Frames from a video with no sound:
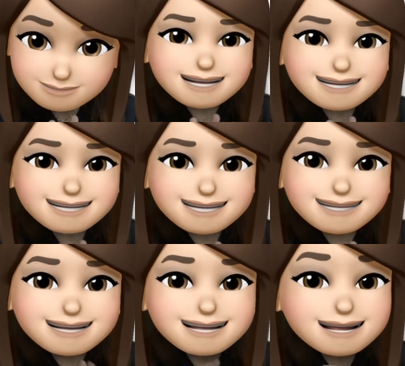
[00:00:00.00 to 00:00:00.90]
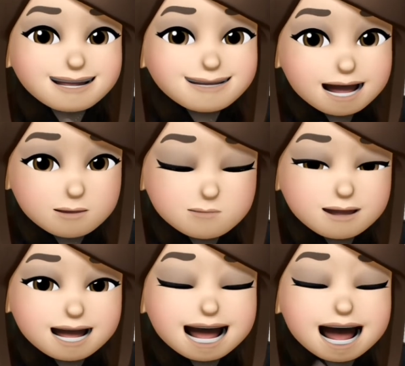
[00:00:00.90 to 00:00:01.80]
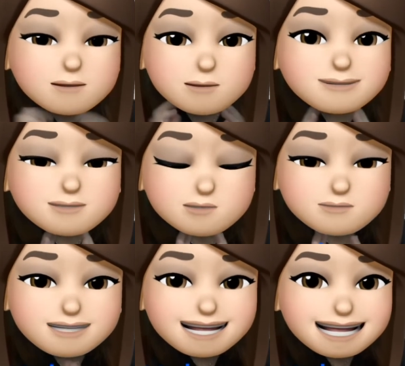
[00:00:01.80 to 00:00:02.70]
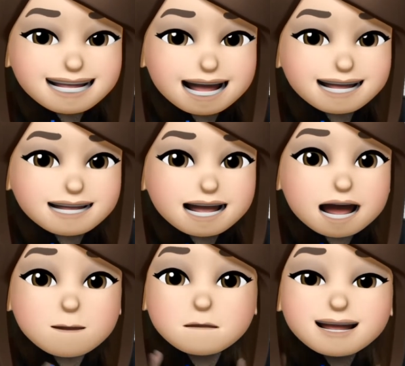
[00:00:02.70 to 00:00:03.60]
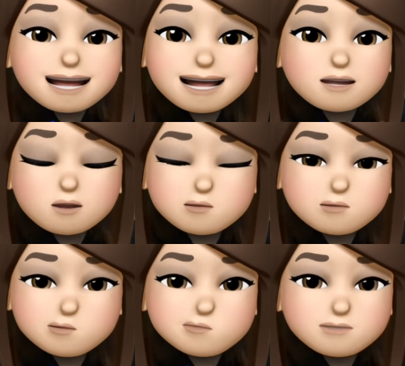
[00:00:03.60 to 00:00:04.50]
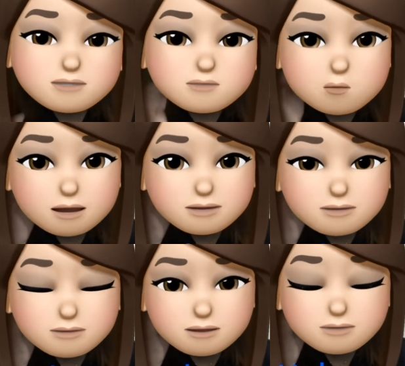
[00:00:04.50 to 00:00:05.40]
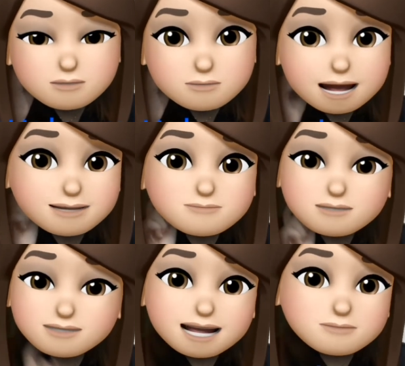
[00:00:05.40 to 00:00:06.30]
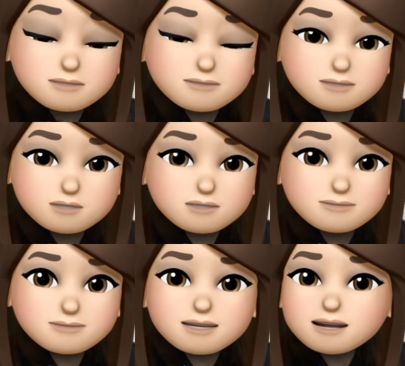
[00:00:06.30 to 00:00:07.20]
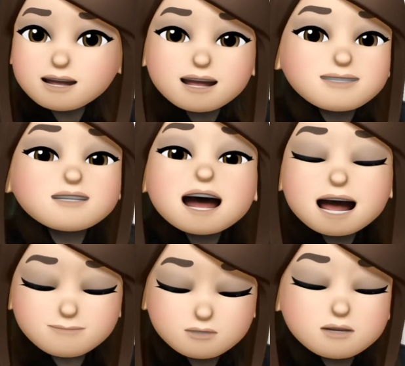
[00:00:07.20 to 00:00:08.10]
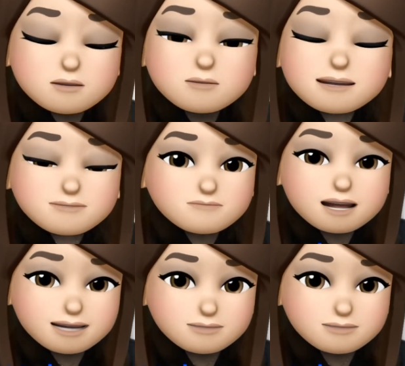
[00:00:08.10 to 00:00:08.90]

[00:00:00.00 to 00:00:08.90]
okay, now I want you to see that making a conclusion whether or not you have the same decision it's absolutely fine.